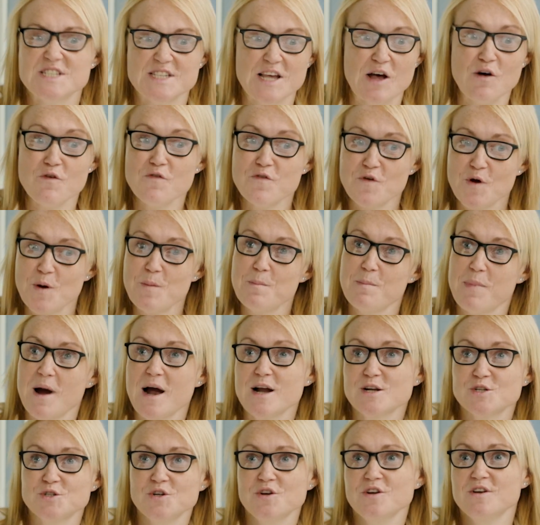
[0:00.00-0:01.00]

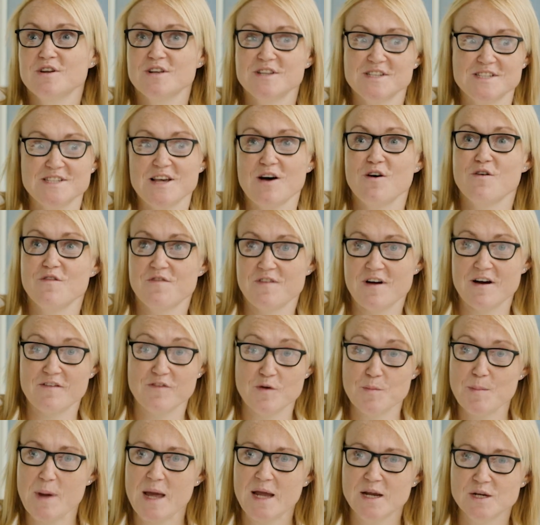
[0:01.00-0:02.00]
Self-compassion and
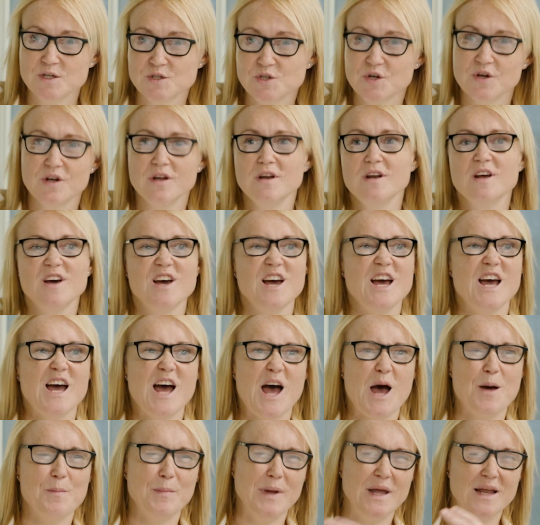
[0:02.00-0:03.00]
self-affirmation. Yeah.
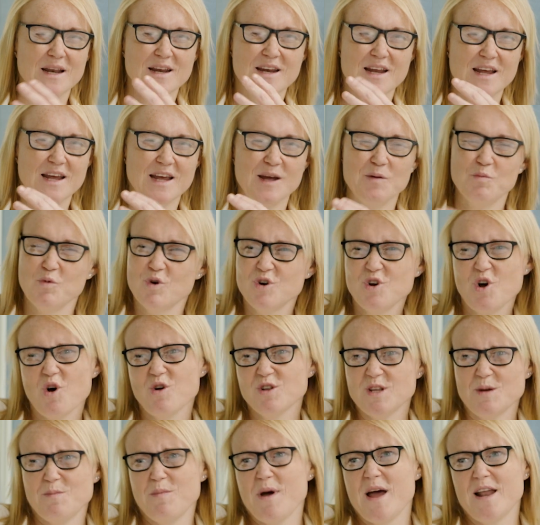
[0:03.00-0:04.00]
I mean, it would all
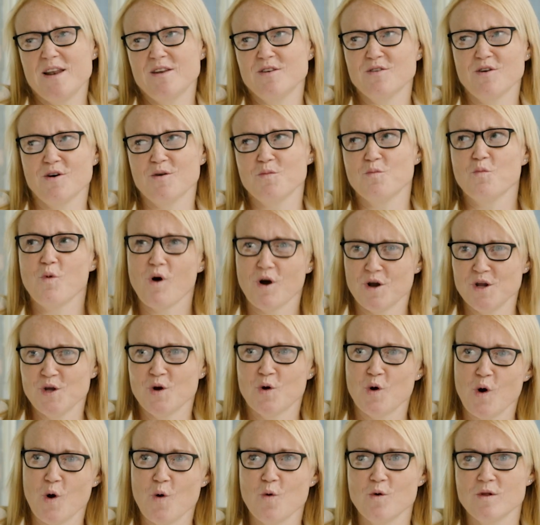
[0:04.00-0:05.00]
depend on what your
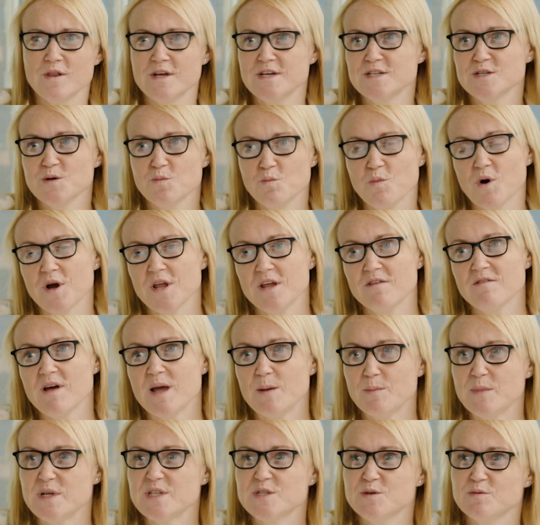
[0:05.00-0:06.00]
goal is and what you're
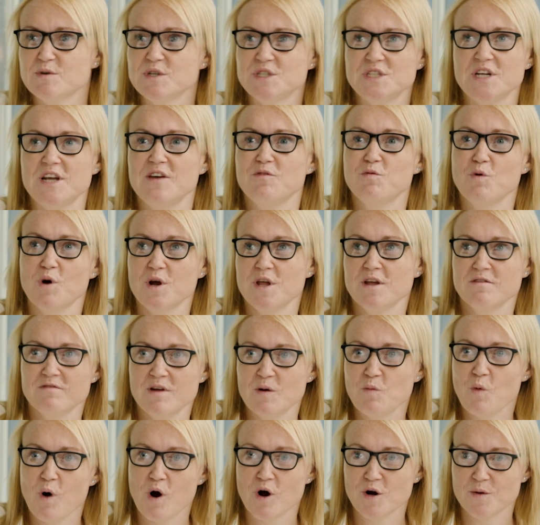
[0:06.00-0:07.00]
aiming to achieve, what your
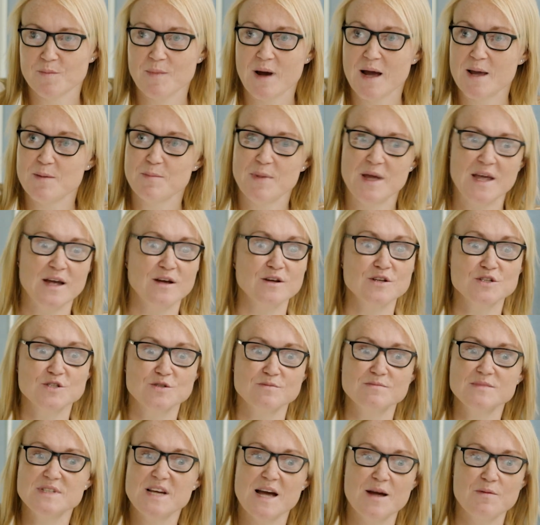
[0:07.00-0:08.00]
reward might be. Because
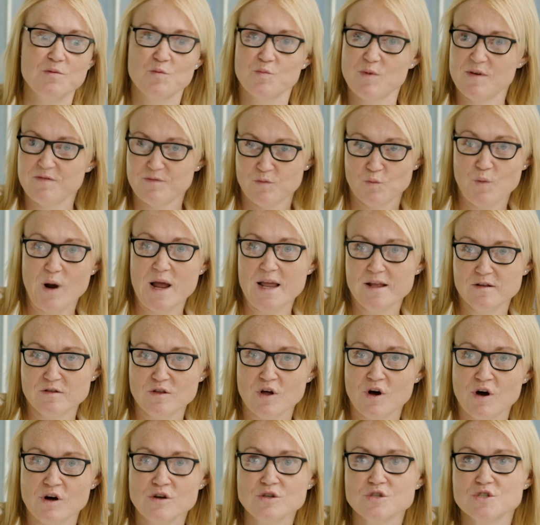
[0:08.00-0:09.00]
sometimes with weight
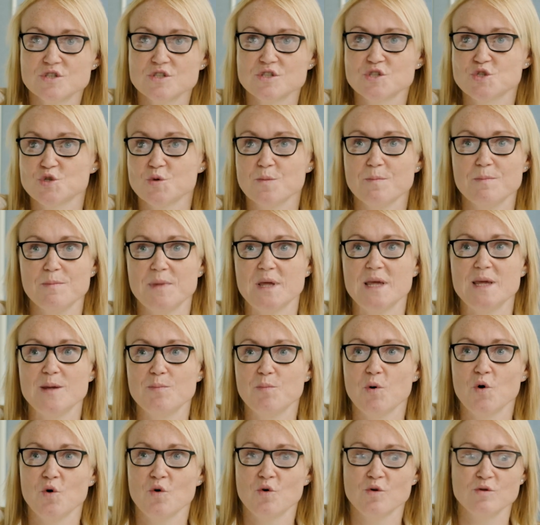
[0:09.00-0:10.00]
loss, some
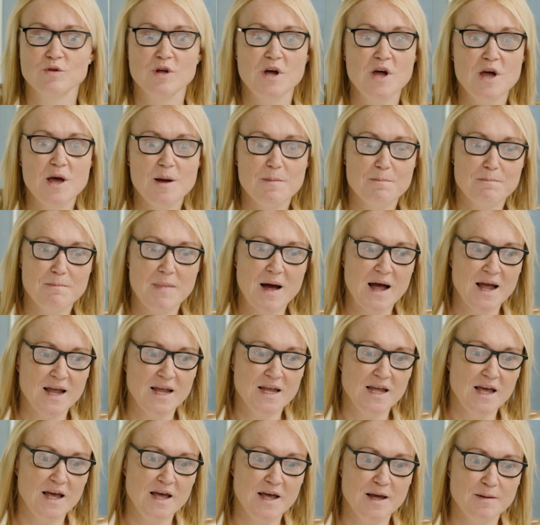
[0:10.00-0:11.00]
people
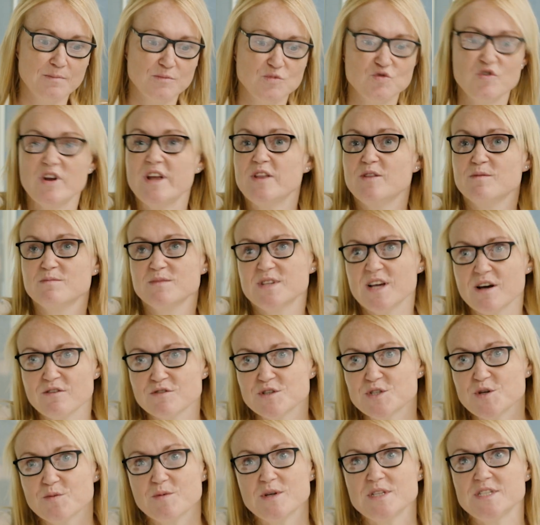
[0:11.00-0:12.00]
might treat themselves
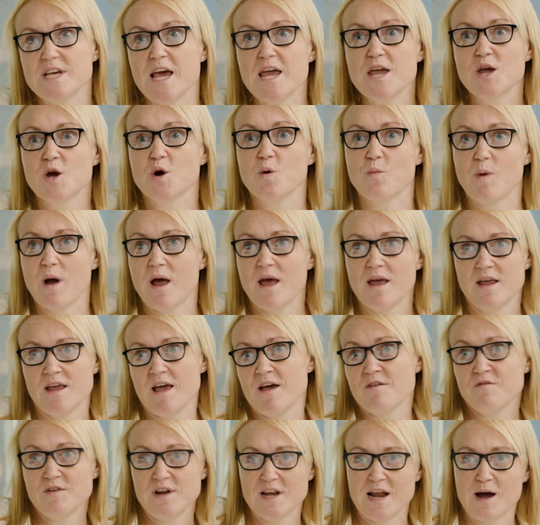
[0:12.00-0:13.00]
to a takeaway
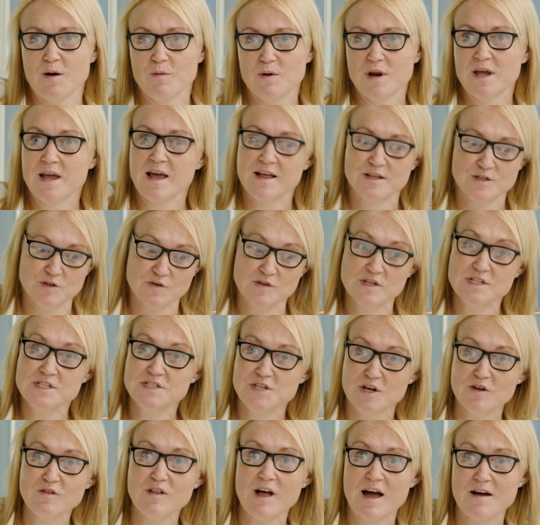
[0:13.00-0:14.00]
every now and again. So they're
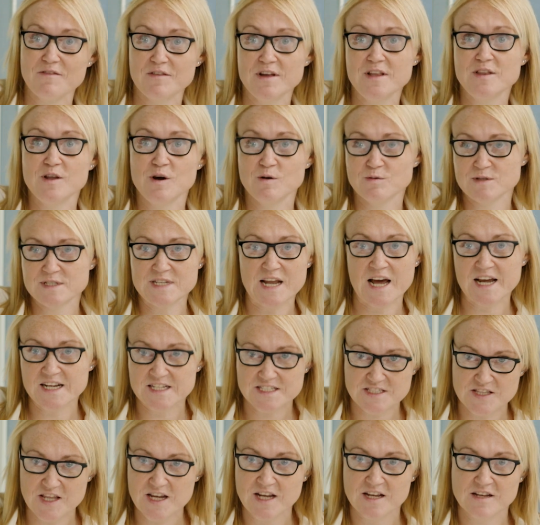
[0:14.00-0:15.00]
still having those nice
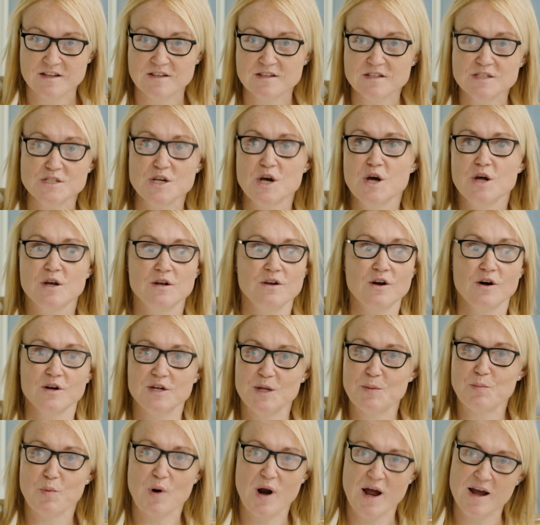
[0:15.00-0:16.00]
things, not
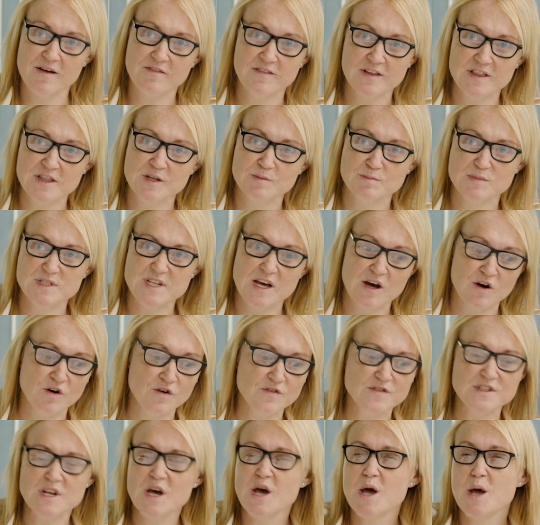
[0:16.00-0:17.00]
depriving
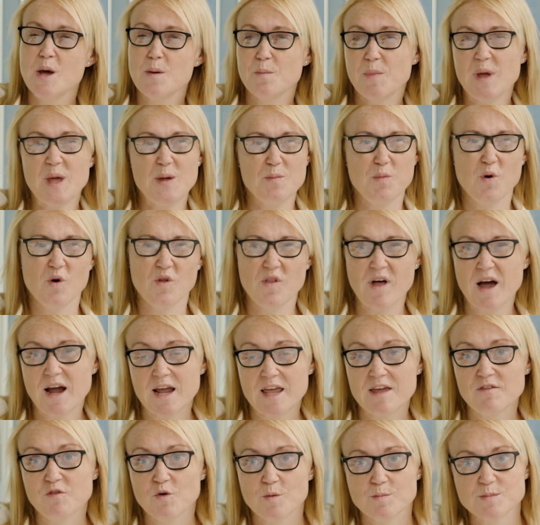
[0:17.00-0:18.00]
themselves. People that
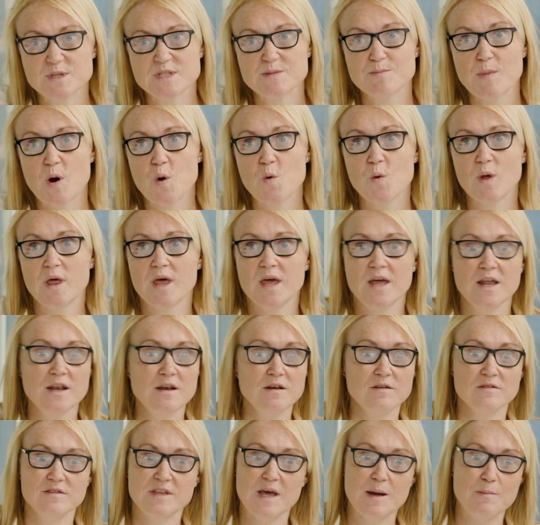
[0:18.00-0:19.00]
give up
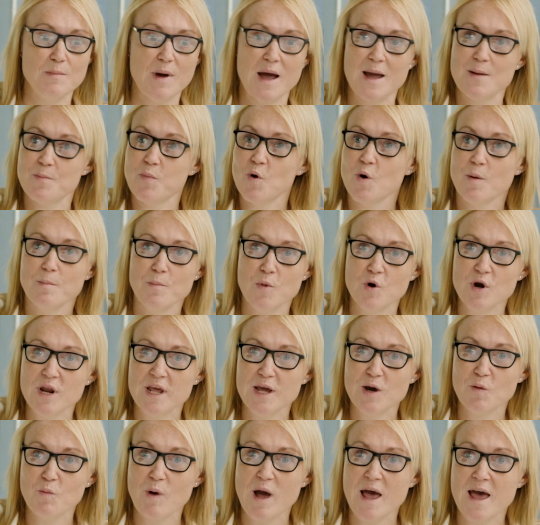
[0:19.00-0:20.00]
smoking, they might put money
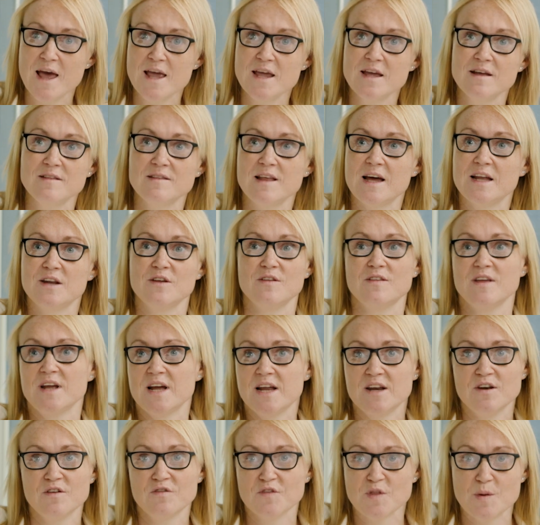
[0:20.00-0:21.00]
away, and then at the
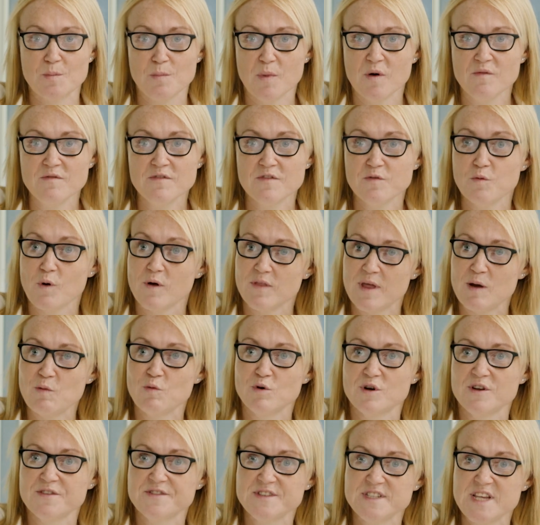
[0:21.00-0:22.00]
end of the month, what they
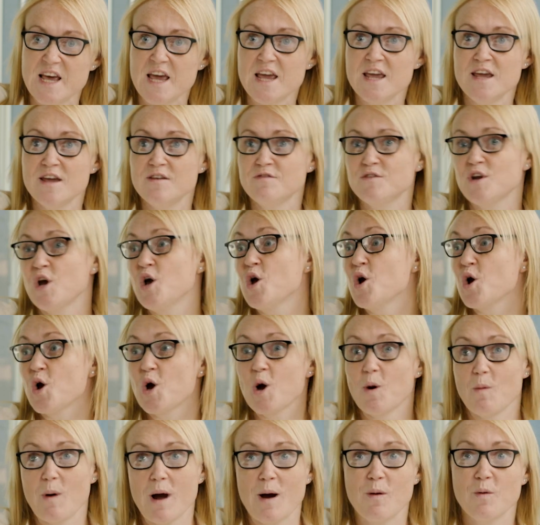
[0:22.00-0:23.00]
would have saved,
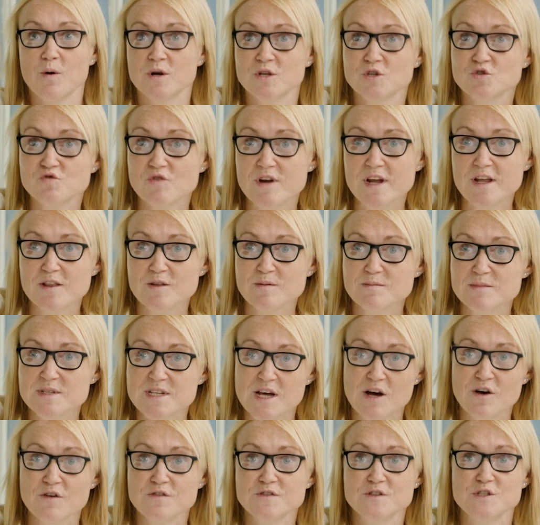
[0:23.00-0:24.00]
go out and treat
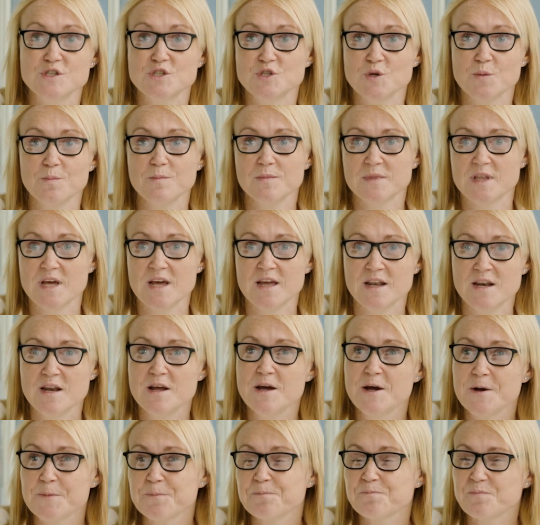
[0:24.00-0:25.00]
themselves to something.
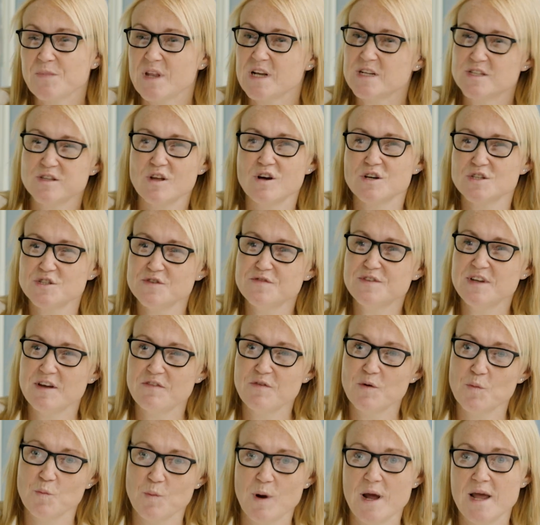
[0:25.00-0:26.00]
There's lots of
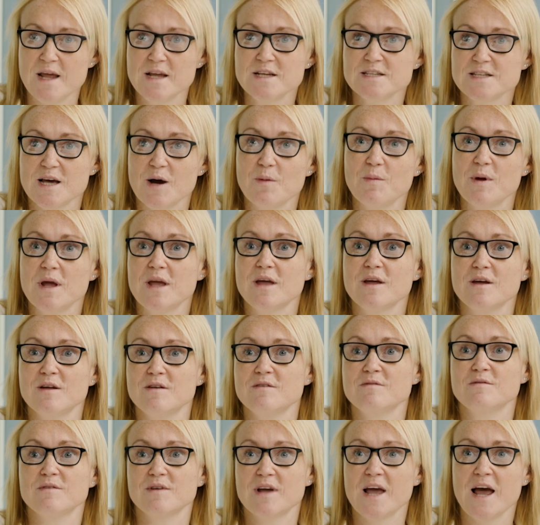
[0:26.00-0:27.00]
different ways that we
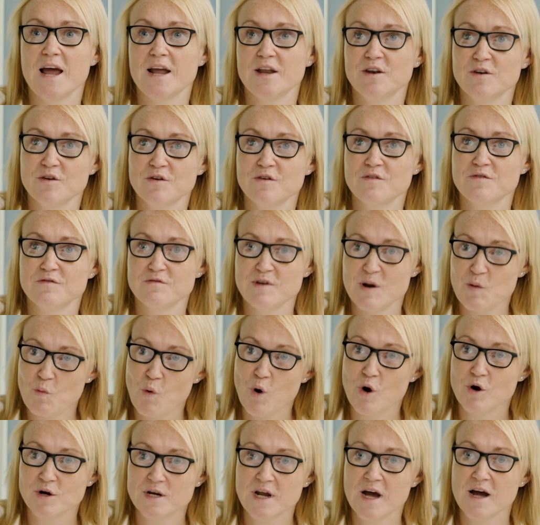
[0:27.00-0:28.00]
can kind of
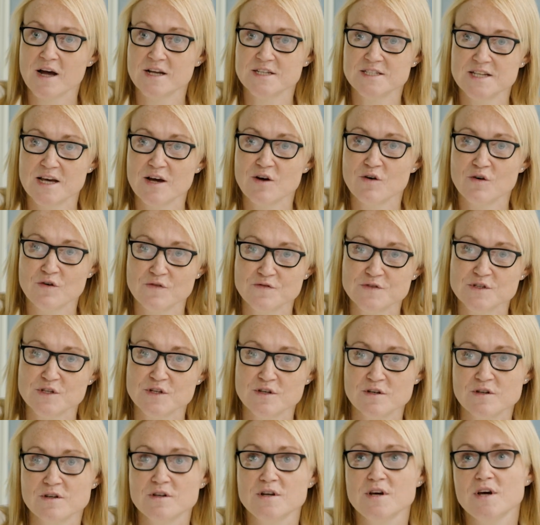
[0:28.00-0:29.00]
reward ourselves
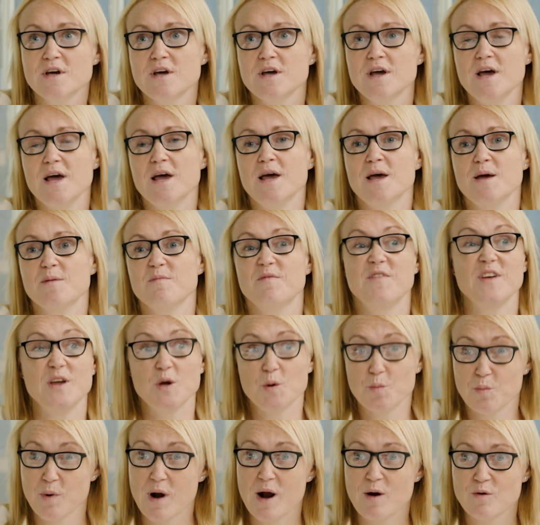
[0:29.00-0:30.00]
and
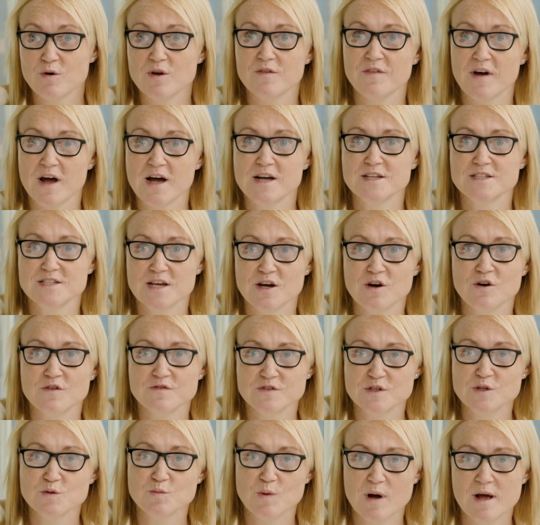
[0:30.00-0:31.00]
feel proud of ourselves
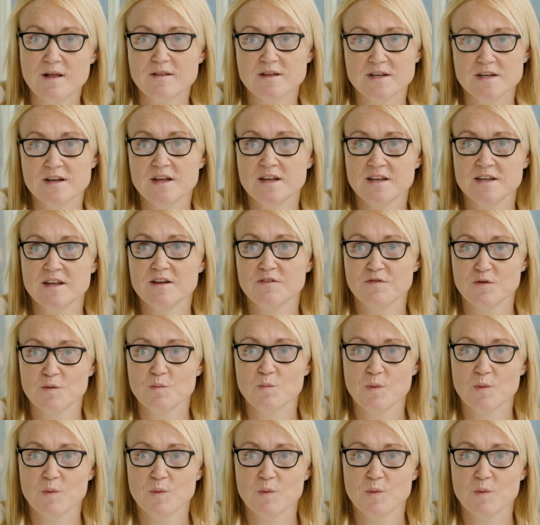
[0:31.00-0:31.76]
as well in different